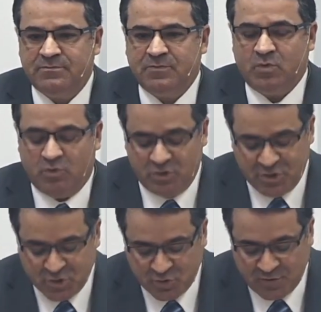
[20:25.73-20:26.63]
uh,
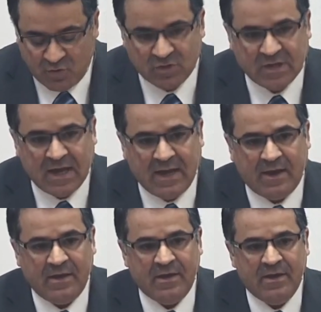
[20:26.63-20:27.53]
on a twinkling of
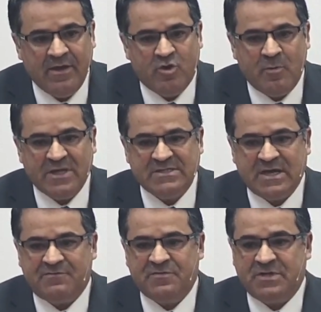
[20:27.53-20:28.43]
an eye.
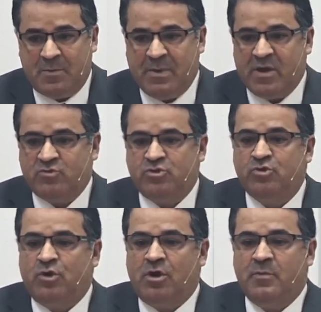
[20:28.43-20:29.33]
When Jesus
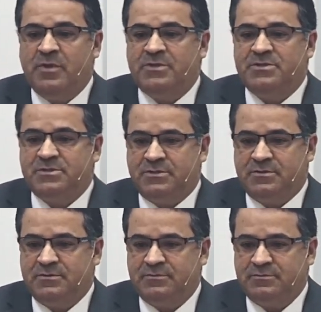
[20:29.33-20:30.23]
returns and
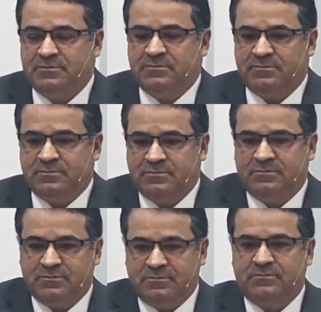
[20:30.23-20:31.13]
begins to call
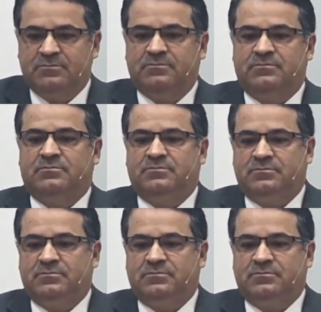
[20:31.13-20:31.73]
the names,